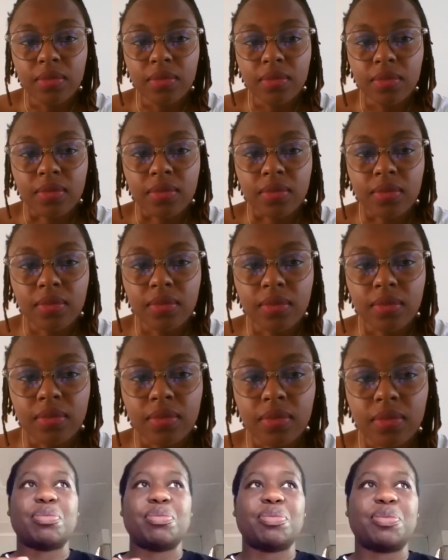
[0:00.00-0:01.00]
And just to
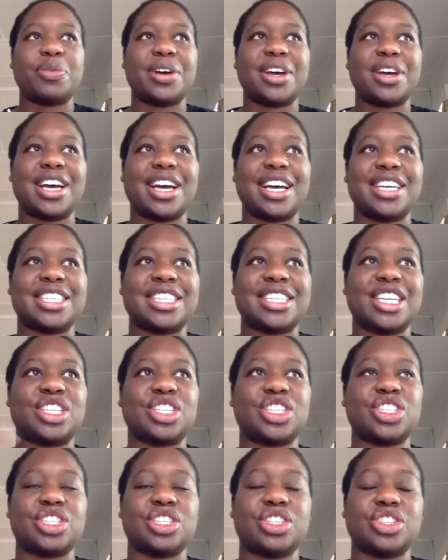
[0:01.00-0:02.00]
jump as an
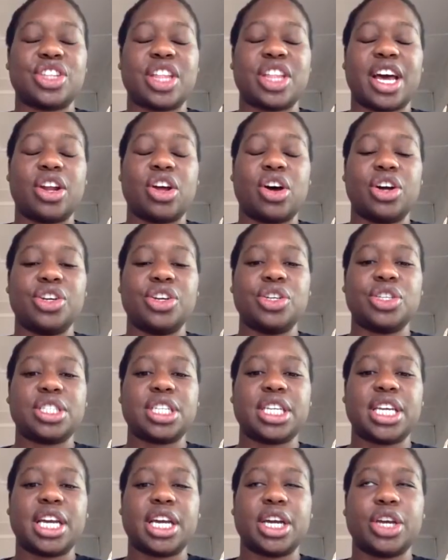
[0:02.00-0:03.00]
addition to that, are you
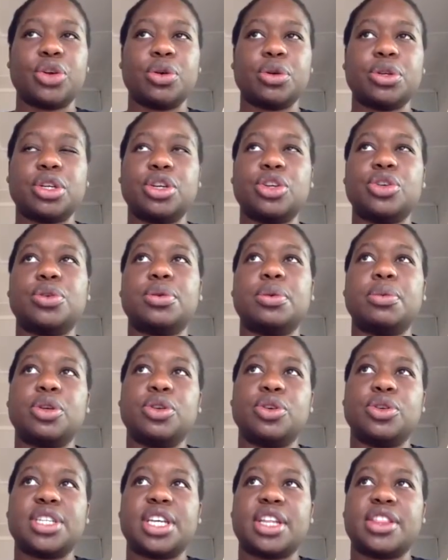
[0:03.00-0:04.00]
seeing, you
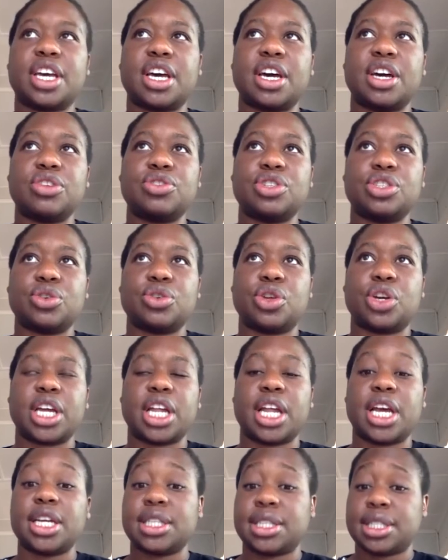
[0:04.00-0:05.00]
said the countries you're looking
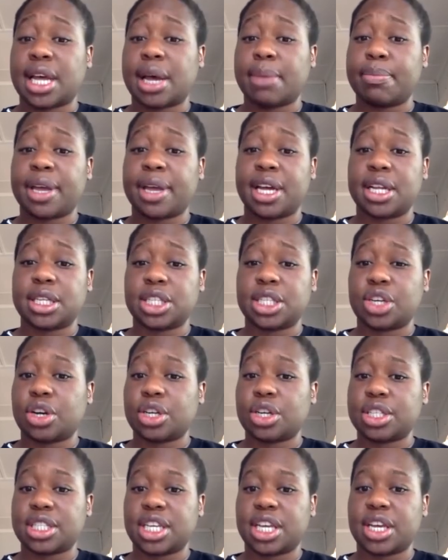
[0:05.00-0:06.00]
at is Zambia and
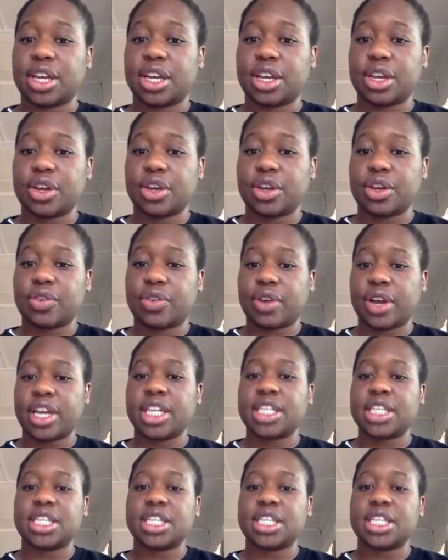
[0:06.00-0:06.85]
DRC, right?